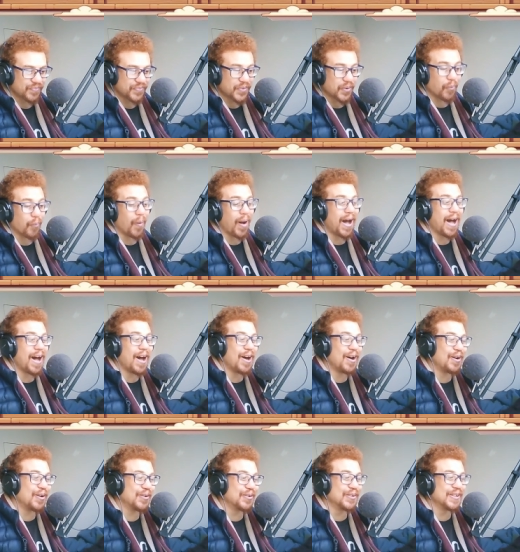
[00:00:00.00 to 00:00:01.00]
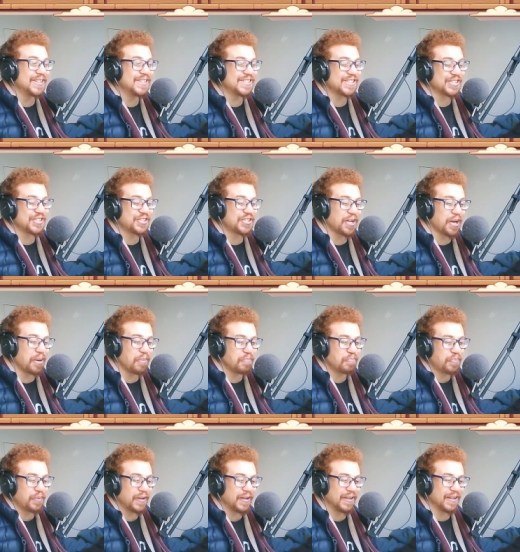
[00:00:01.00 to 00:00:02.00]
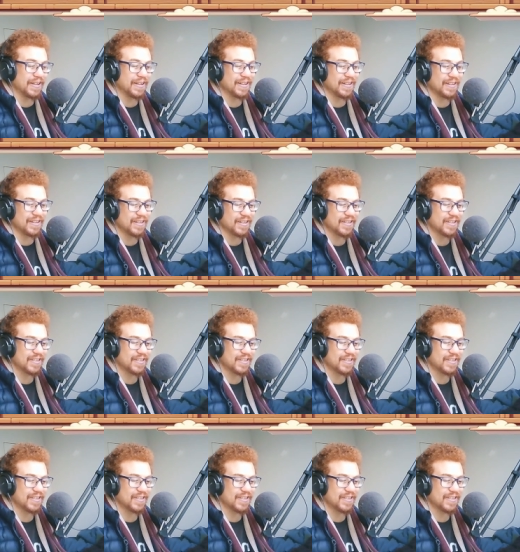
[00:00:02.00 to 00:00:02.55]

Wow, he's a champion.